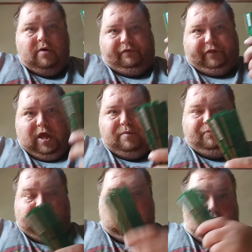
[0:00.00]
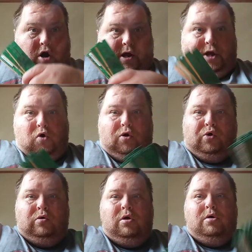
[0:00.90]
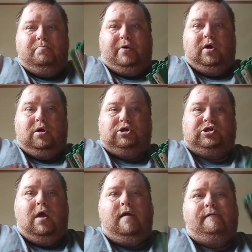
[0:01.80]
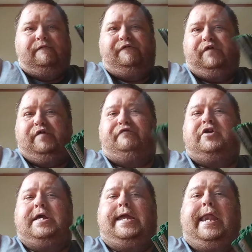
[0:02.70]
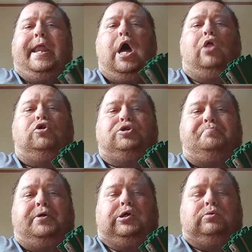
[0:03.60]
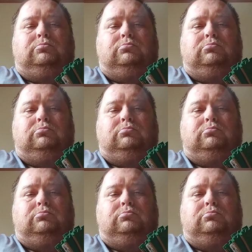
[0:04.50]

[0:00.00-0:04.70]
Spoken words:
the yard I go to pays $15 a pound.